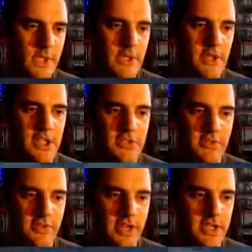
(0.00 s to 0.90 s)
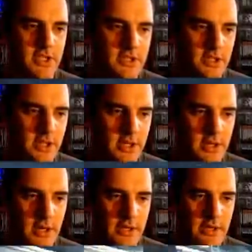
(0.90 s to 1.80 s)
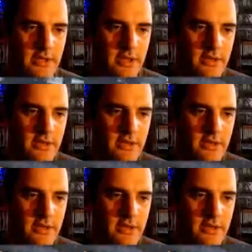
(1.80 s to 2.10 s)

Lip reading: Nice reflections on the car though, you know,